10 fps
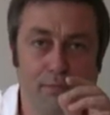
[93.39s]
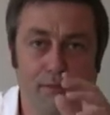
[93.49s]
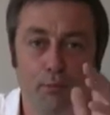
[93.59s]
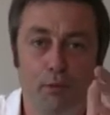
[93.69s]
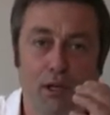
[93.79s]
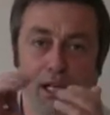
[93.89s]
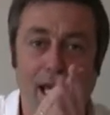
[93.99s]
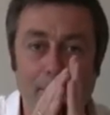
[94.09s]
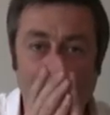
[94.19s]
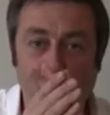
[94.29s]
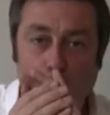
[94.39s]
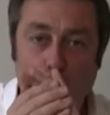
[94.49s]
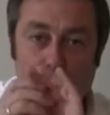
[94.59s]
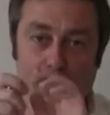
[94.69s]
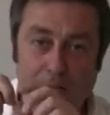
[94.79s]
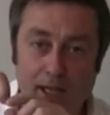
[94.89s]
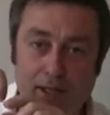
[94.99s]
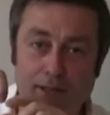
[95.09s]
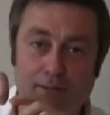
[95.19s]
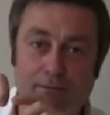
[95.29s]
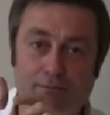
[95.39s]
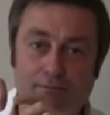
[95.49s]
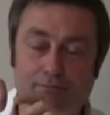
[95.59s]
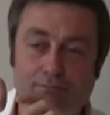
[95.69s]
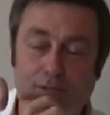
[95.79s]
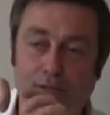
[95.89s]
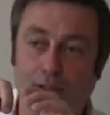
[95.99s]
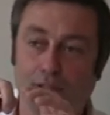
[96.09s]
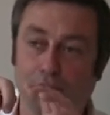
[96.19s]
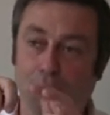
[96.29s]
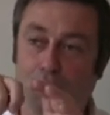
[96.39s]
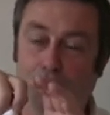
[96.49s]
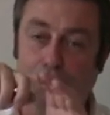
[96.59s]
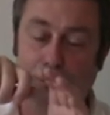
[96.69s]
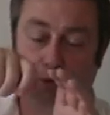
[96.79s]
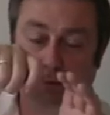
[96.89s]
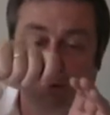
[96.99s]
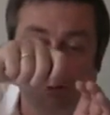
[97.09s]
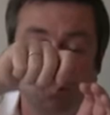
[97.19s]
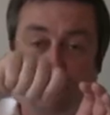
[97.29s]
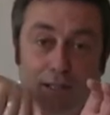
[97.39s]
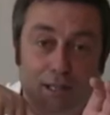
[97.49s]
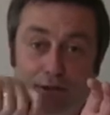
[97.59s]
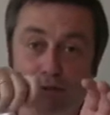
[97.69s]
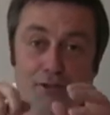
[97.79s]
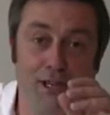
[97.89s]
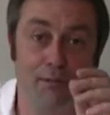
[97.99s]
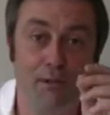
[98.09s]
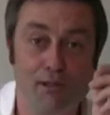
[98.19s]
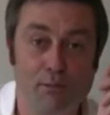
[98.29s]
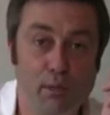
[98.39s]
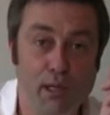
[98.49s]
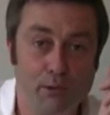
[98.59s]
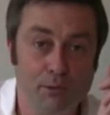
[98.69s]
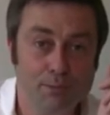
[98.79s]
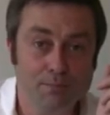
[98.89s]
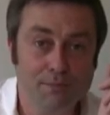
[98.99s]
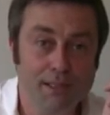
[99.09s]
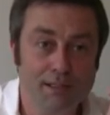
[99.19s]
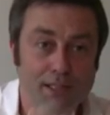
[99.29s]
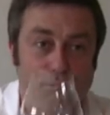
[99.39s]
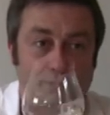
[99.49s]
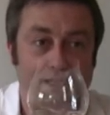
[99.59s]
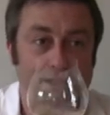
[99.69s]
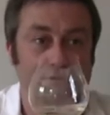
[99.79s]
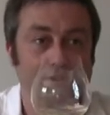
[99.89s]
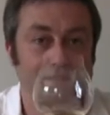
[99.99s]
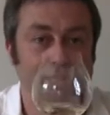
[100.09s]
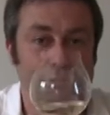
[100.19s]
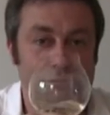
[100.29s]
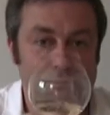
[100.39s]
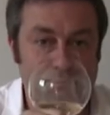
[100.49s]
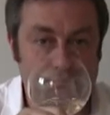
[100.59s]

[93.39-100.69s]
if you put a lemon and lime together, I don't know what you would call it, but and then just take a bit of the peel, that's what you get off this nose,